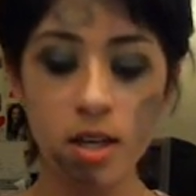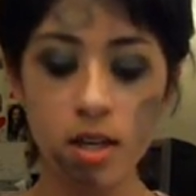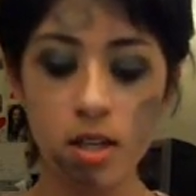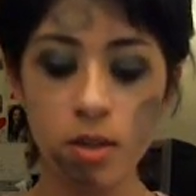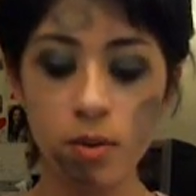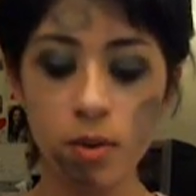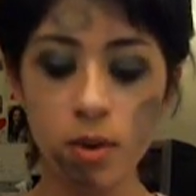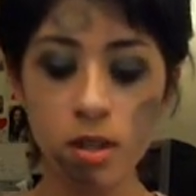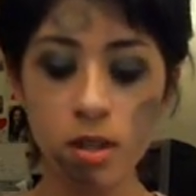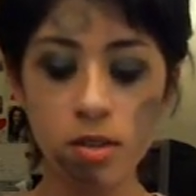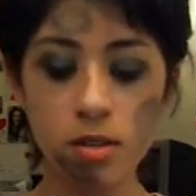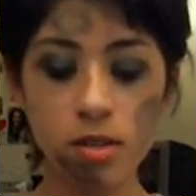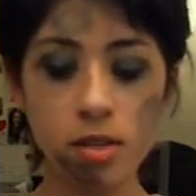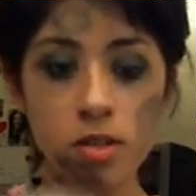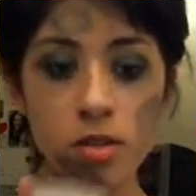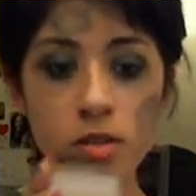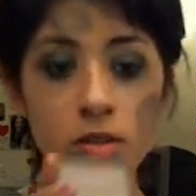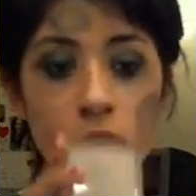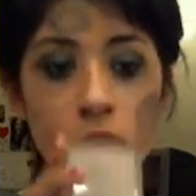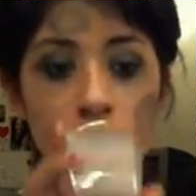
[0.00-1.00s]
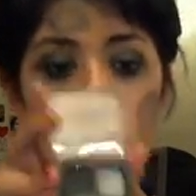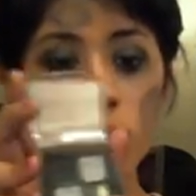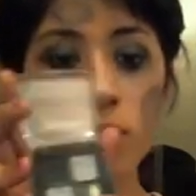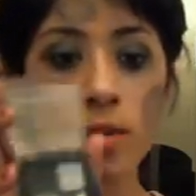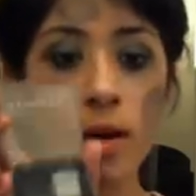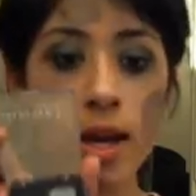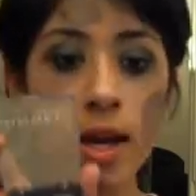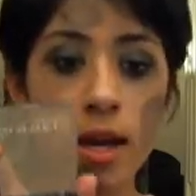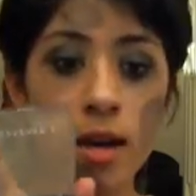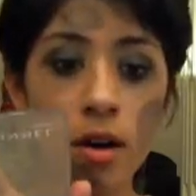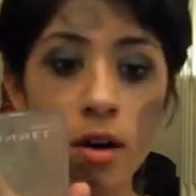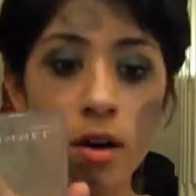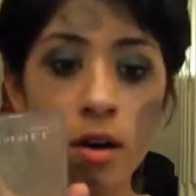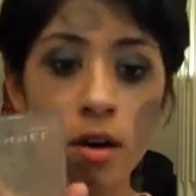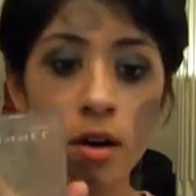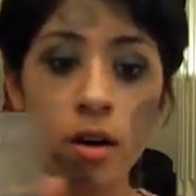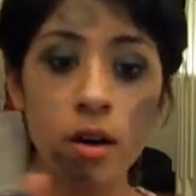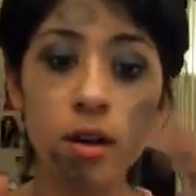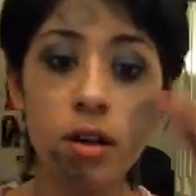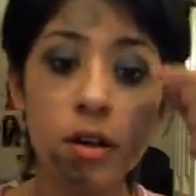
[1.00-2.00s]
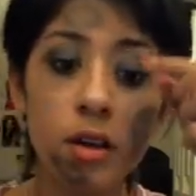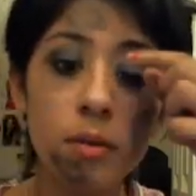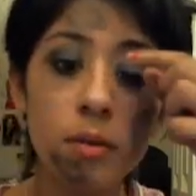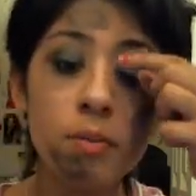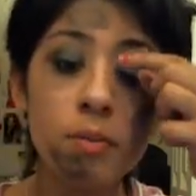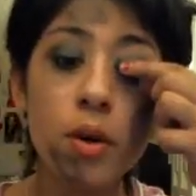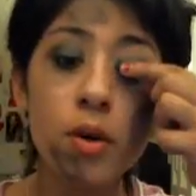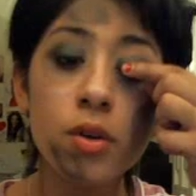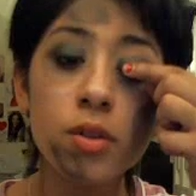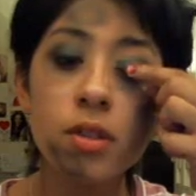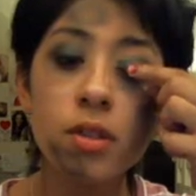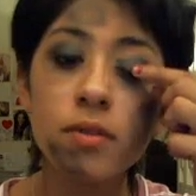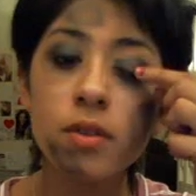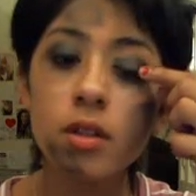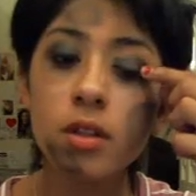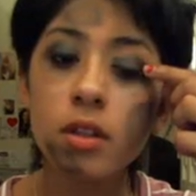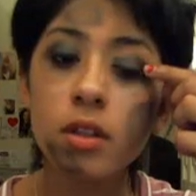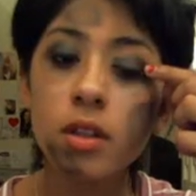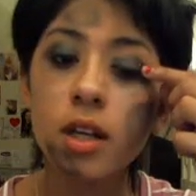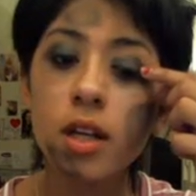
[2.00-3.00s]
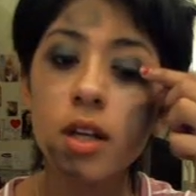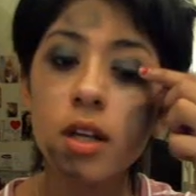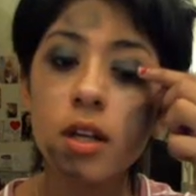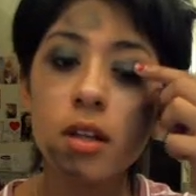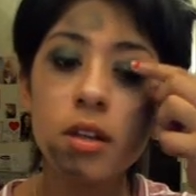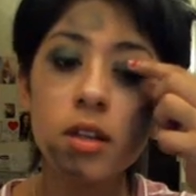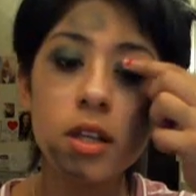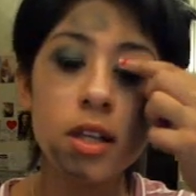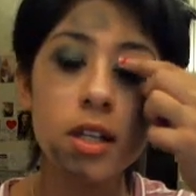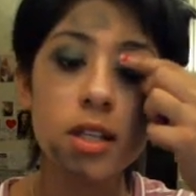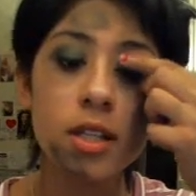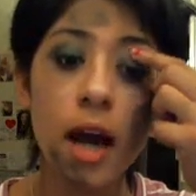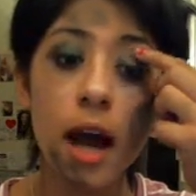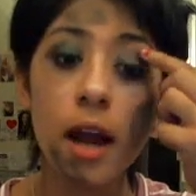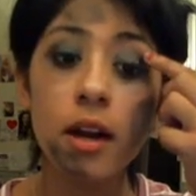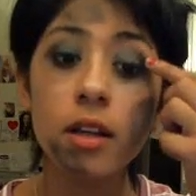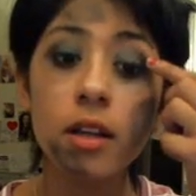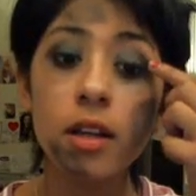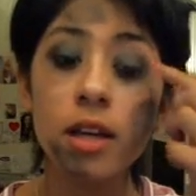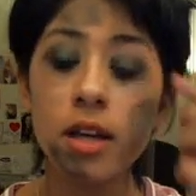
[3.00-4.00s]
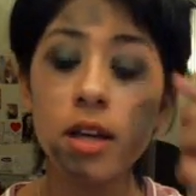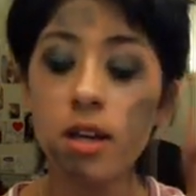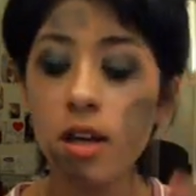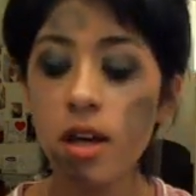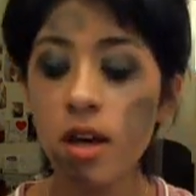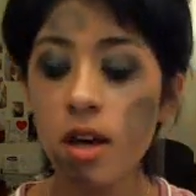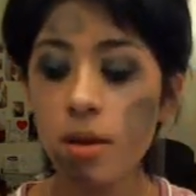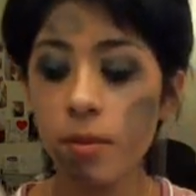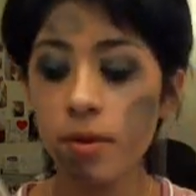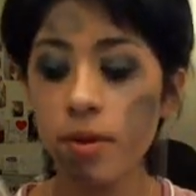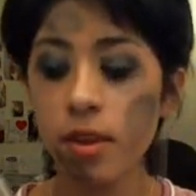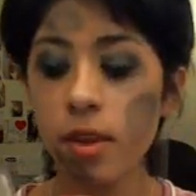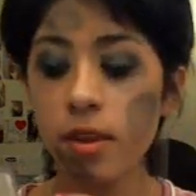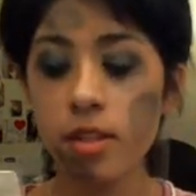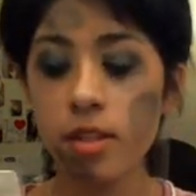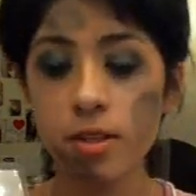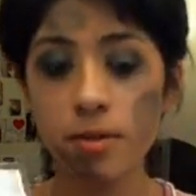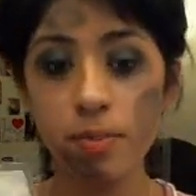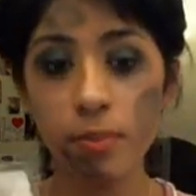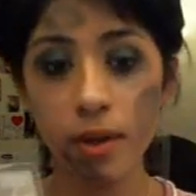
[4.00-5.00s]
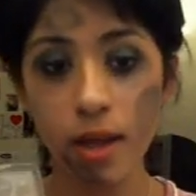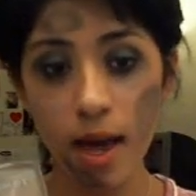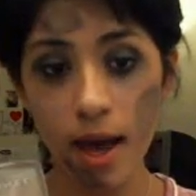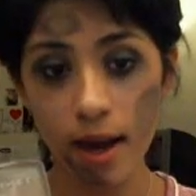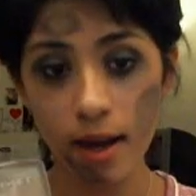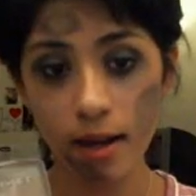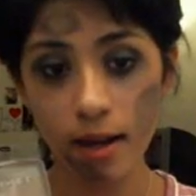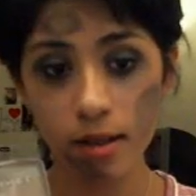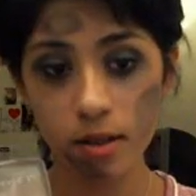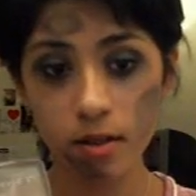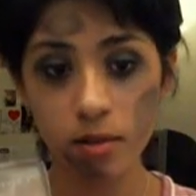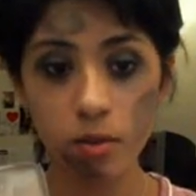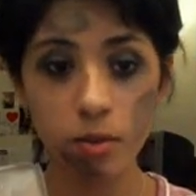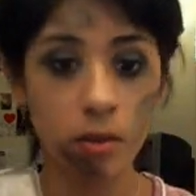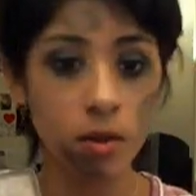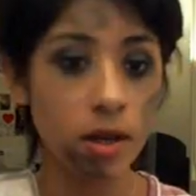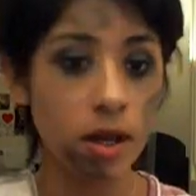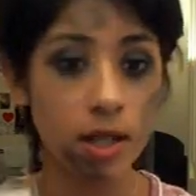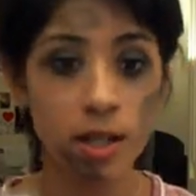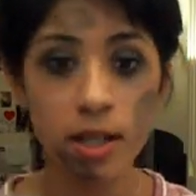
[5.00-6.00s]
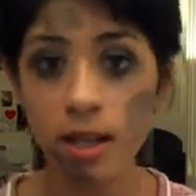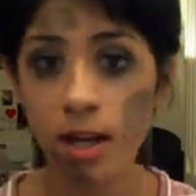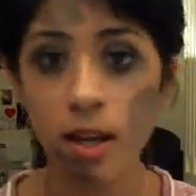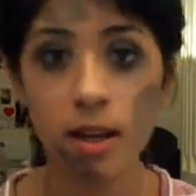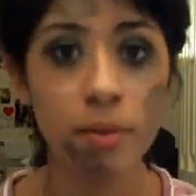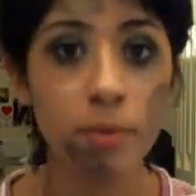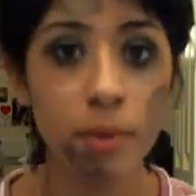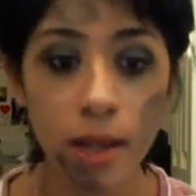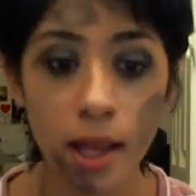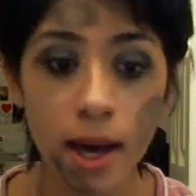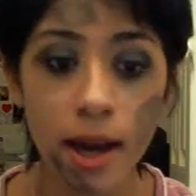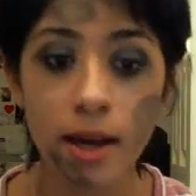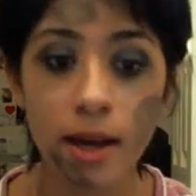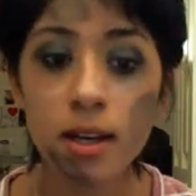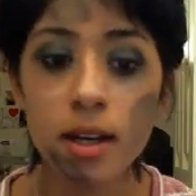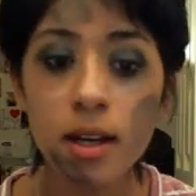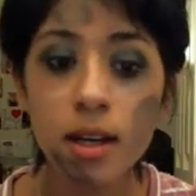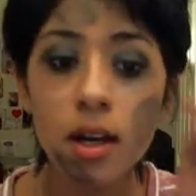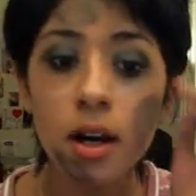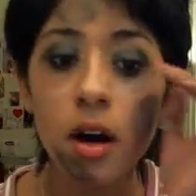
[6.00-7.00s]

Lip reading: You want to use this dark gray on most of your lid, the entire lid, but then this black, or any kind of black,